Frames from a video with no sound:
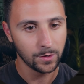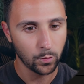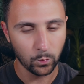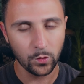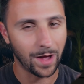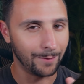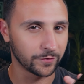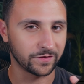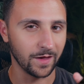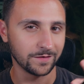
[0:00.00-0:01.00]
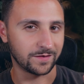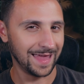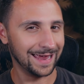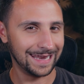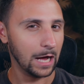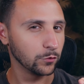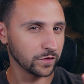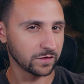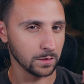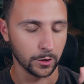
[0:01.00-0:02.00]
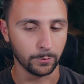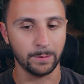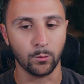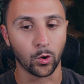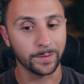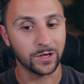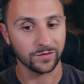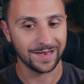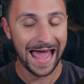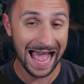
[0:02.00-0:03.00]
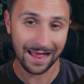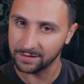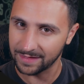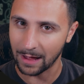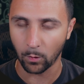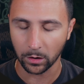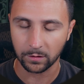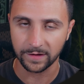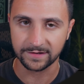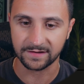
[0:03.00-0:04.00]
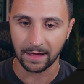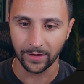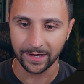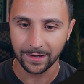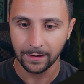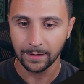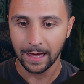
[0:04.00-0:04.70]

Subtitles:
WooCommerce does stand out just a little bit more because it has that one-click selling,